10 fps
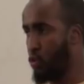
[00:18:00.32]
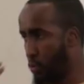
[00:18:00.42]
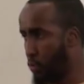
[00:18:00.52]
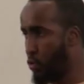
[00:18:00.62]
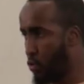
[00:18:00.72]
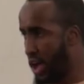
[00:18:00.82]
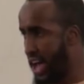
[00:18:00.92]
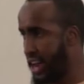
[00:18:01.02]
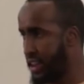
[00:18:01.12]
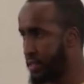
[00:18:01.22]
ulum
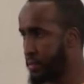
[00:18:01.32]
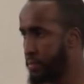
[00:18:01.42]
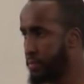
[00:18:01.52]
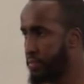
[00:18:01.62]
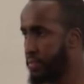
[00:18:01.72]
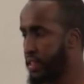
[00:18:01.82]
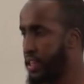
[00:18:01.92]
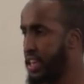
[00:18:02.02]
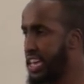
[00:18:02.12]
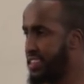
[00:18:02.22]
al-Quran
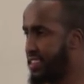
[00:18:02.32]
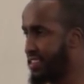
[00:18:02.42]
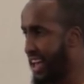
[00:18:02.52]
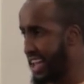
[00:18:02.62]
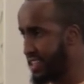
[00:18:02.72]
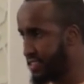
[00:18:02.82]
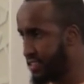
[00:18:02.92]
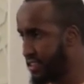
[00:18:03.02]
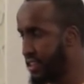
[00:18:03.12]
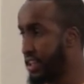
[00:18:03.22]
is a science
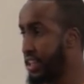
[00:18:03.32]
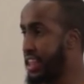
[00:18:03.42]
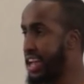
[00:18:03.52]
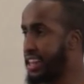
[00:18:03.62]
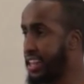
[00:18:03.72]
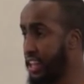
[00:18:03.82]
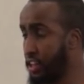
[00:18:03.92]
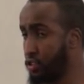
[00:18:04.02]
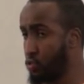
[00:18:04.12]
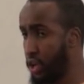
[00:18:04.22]
that
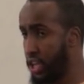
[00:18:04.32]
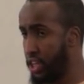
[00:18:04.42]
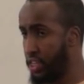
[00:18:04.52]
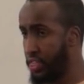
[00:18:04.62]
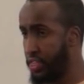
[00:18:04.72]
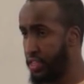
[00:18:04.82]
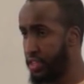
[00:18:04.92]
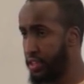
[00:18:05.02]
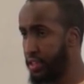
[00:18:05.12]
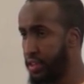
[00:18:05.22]
deals with
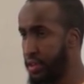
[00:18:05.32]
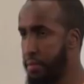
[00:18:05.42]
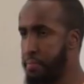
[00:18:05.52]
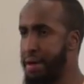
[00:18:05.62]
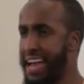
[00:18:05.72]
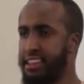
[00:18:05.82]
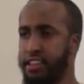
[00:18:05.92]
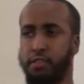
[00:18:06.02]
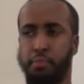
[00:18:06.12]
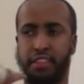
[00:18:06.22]

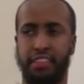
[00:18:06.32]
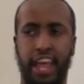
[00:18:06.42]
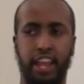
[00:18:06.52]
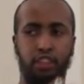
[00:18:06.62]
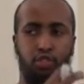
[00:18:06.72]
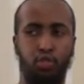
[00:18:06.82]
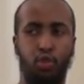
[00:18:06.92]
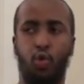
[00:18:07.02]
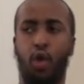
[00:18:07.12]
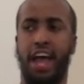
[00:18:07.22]
matters pertaining to the
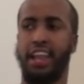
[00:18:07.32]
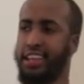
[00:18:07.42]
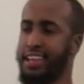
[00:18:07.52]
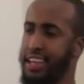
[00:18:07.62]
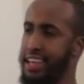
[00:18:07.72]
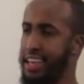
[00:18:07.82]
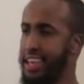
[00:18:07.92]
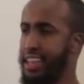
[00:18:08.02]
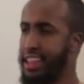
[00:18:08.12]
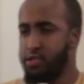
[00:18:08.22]
Quran.
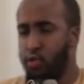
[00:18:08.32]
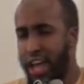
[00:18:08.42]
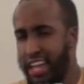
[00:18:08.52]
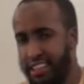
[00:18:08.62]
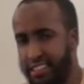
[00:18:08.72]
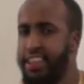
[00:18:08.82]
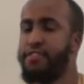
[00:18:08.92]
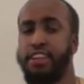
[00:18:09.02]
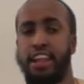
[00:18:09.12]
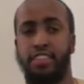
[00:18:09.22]
That's all I could say
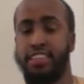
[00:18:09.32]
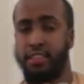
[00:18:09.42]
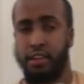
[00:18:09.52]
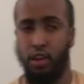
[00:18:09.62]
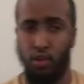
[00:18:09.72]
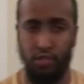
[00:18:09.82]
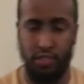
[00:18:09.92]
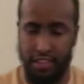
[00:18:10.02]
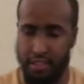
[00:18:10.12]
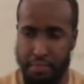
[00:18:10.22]
for now. That's
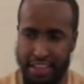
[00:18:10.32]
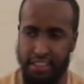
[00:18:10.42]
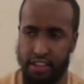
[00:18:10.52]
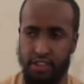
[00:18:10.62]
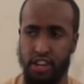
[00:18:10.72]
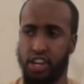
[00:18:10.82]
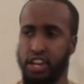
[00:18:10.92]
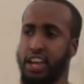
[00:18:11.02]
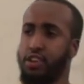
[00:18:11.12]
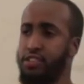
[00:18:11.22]
the best
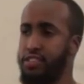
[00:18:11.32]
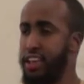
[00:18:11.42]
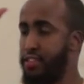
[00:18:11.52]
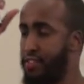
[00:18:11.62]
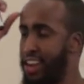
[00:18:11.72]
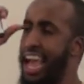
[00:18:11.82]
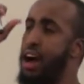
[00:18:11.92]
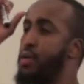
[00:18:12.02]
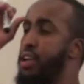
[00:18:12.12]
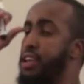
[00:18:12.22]
definition I could say for
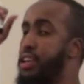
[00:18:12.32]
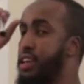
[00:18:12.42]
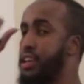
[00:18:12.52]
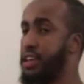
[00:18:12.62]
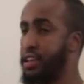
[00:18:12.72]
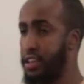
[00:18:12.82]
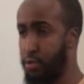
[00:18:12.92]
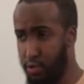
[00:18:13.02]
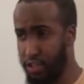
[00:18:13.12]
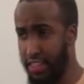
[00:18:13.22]
now. Are
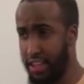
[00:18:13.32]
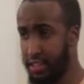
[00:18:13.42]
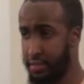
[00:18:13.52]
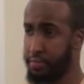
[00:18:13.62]
we all together?